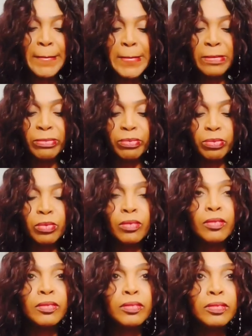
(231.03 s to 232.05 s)
And
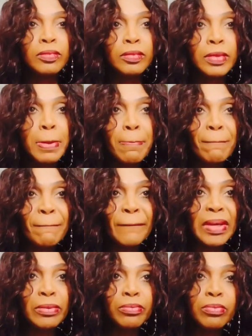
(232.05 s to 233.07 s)
that allergic
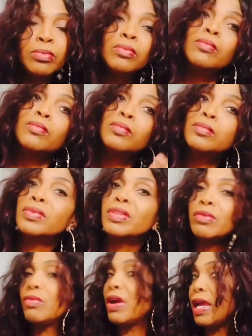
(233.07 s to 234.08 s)
reaction, if it's
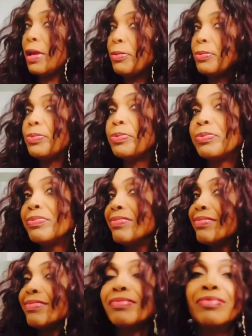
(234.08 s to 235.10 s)
there,
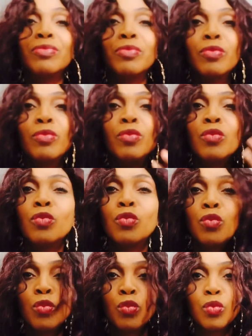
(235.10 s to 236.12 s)
stop
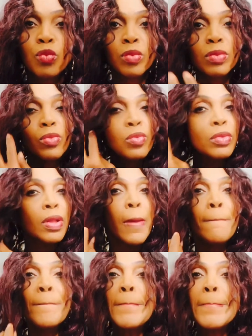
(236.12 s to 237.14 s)
using it.
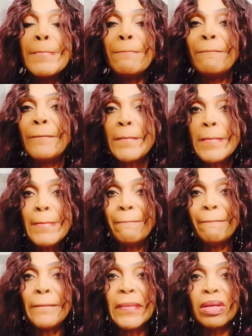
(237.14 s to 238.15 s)
But this lip
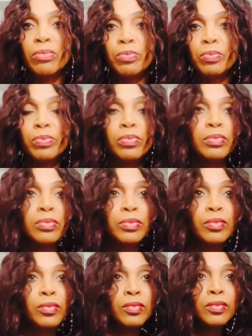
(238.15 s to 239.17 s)
gloss that I have,
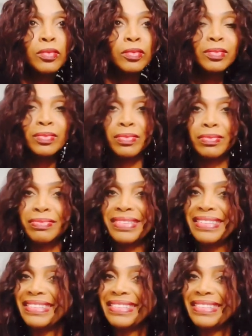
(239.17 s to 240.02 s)
I don't have